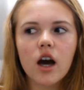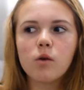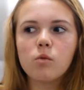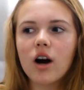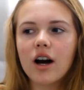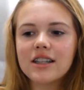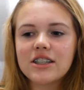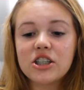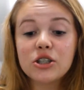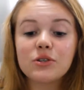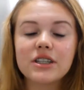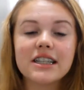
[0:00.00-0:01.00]
I want to
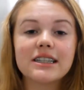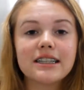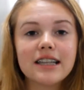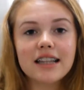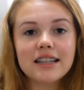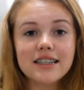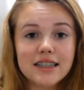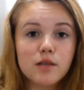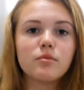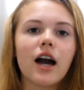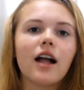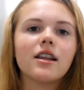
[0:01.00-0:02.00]
use an intense
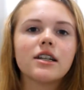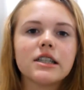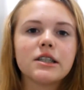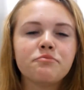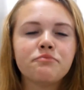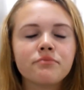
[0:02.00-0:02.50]
lip color,